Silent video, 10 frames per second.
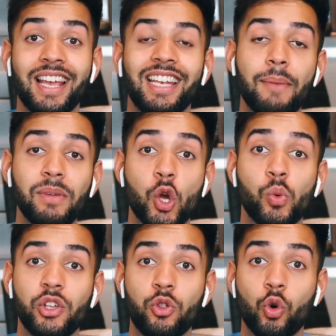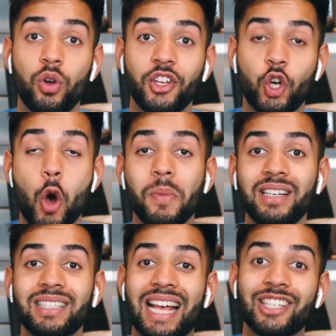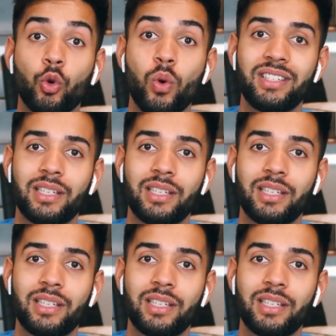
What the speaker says: Let me know what you thought in the comments. As always,